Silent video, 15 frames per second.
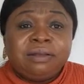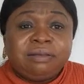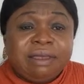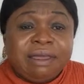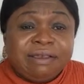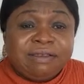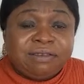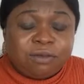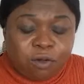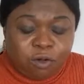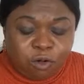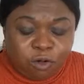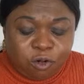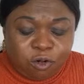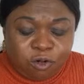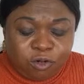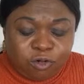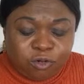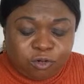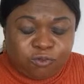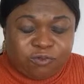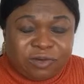test or
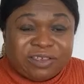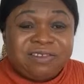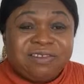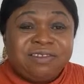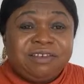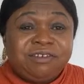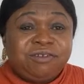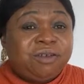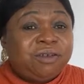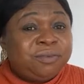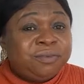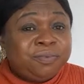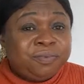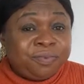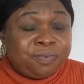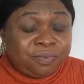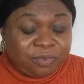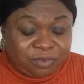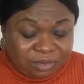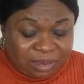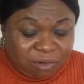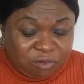your vaccination,
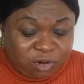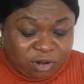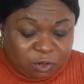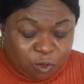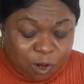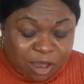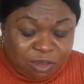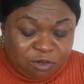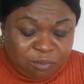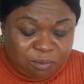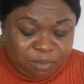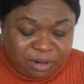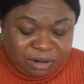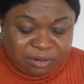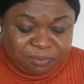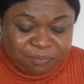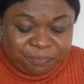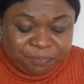that will require you money.